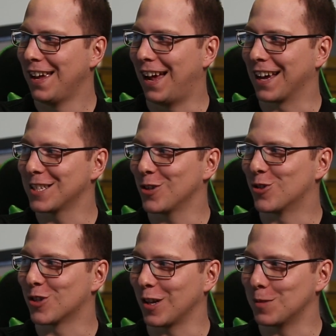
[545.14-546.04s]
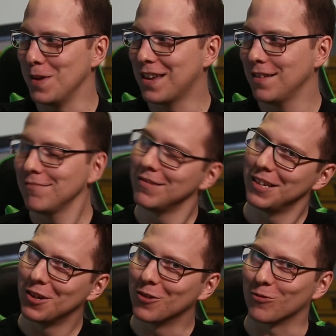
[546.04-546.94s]
I guess I should stop speaking,
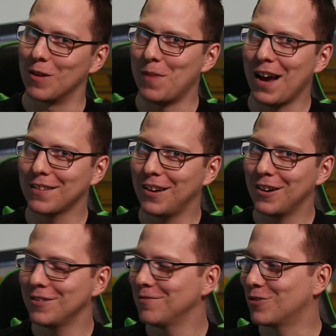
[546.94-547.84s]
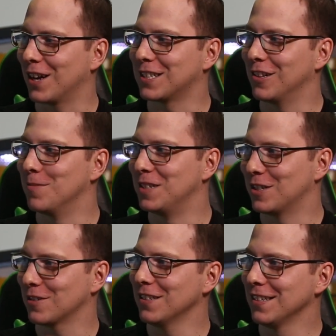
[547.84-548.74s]
run back there, track down the
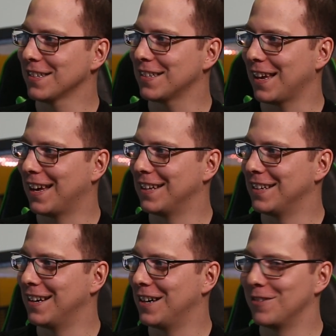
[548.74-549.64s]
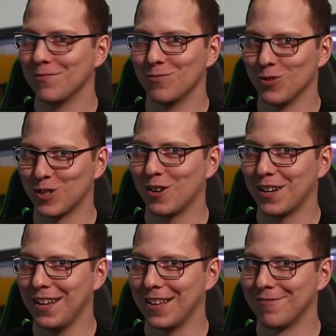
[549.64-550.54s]
materials, and we'll start
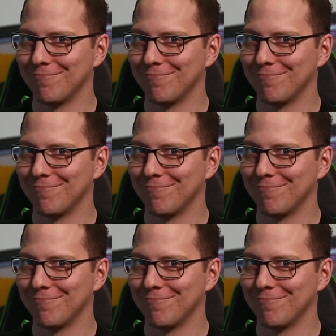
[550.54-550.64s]
cutting.